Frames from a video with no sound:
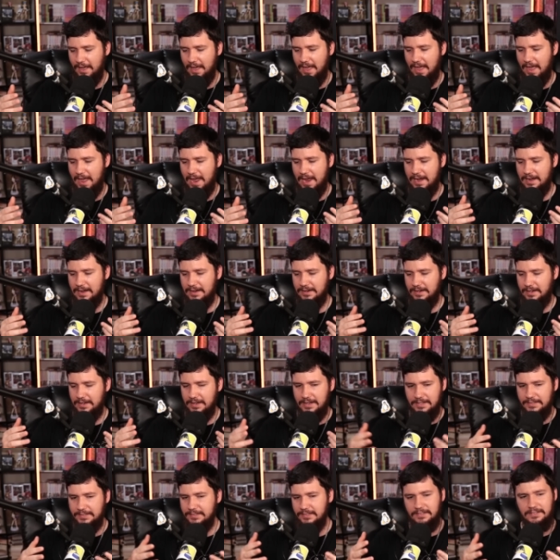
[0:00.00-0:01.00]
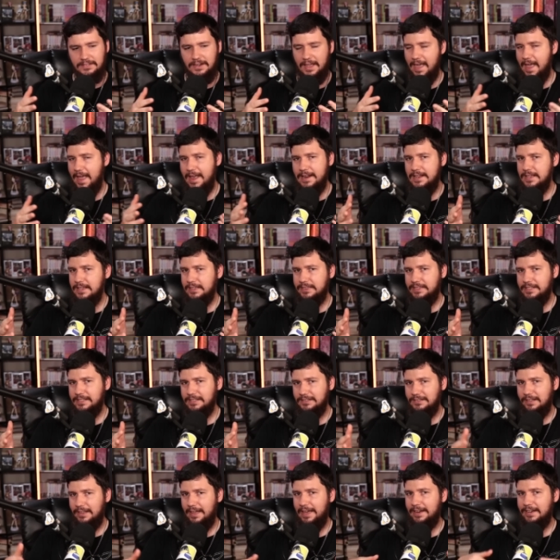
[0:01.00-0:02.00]
and isn't
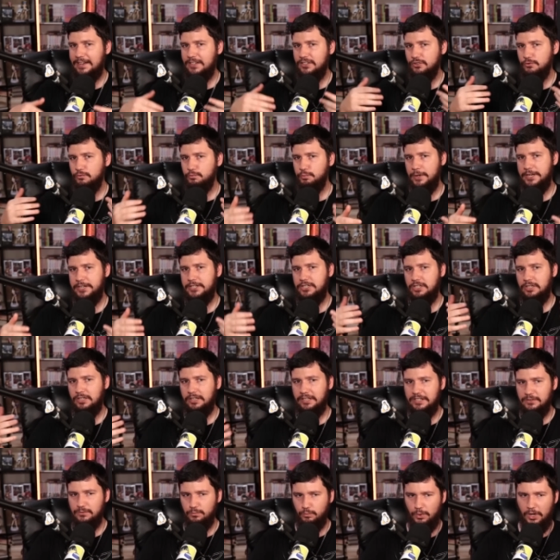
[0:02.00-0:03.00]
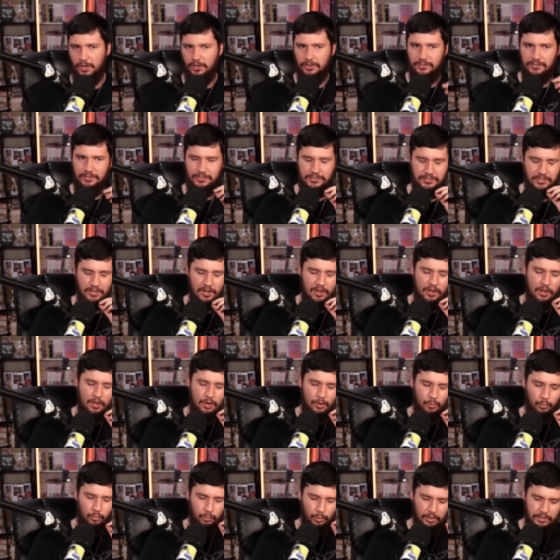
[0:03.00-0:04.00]
anything like it originally was.
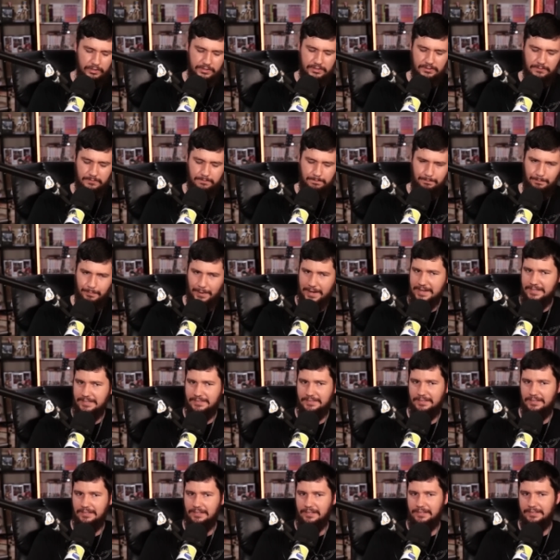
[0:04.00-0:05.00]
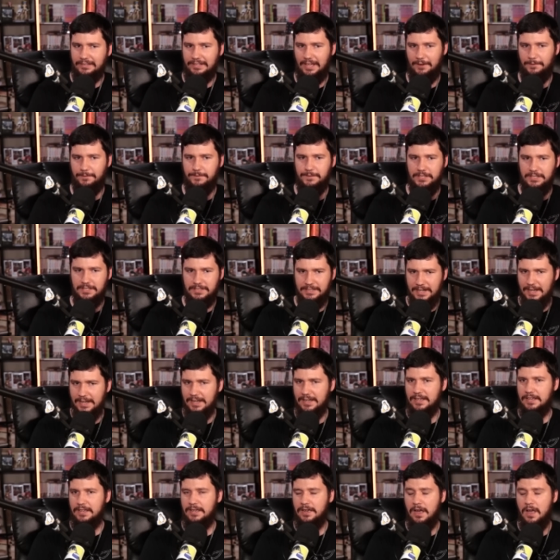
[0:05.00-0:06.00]
What's basically left
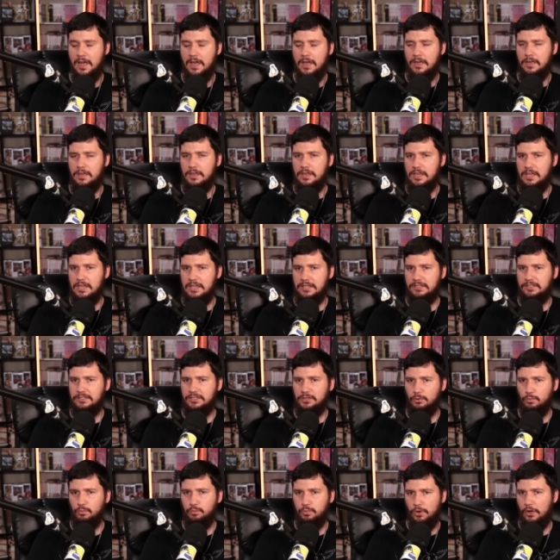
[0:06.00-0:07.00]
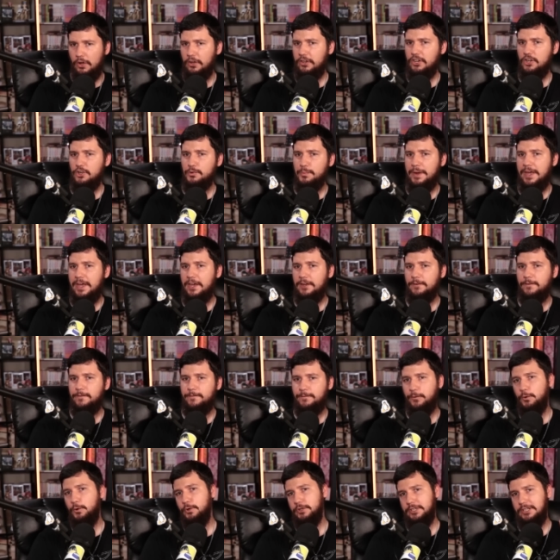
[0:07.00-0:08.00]
today is the workaround
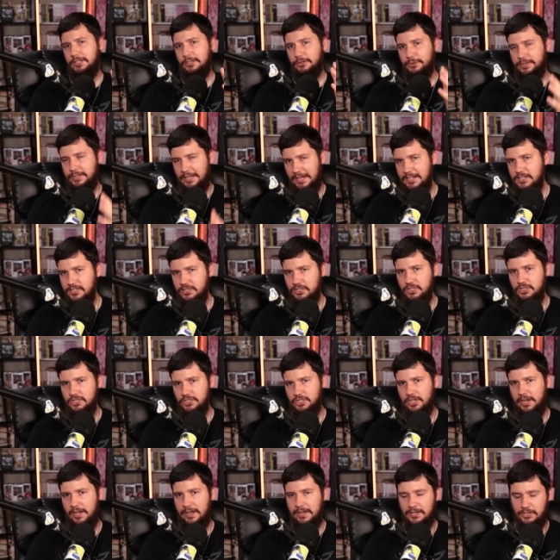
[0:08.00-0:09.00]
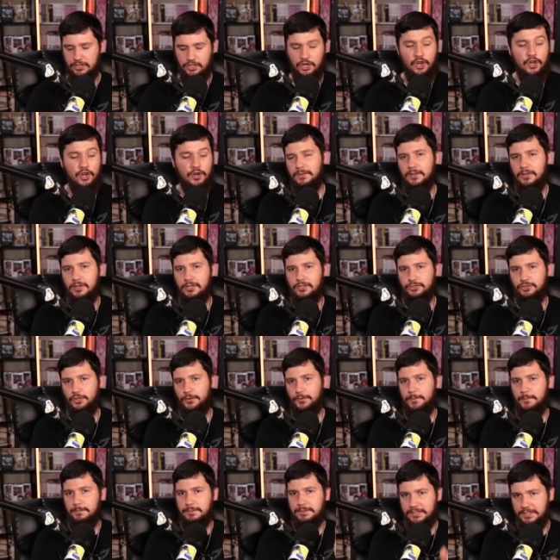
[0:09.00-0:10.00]
for the location change, so
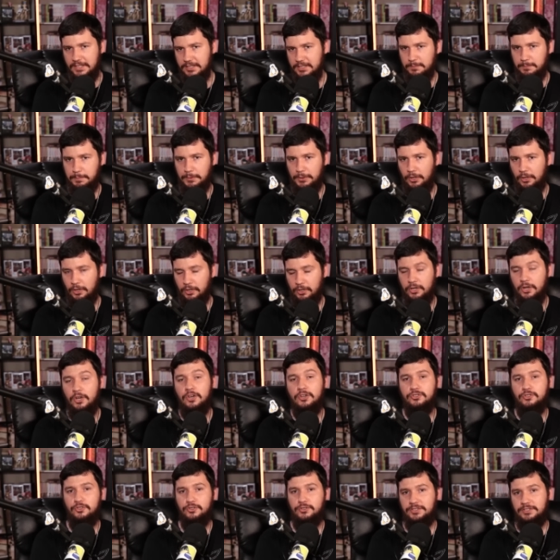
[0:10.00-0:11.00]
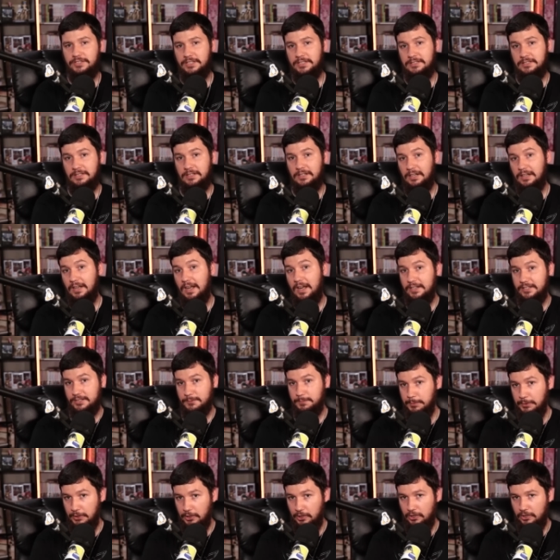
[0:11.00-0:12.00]
from sysblock to
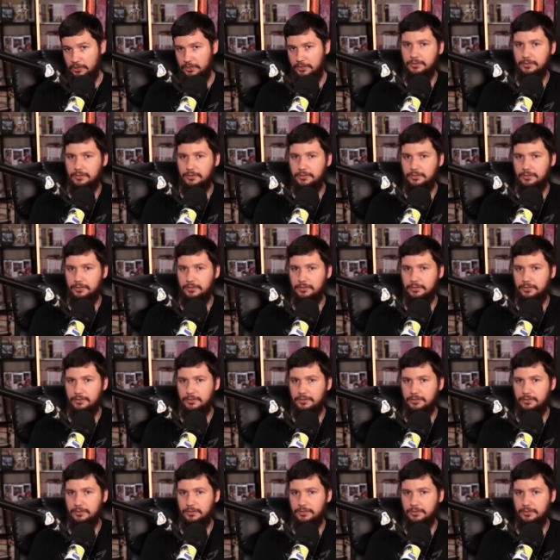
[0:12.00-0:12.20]
sysclassblock.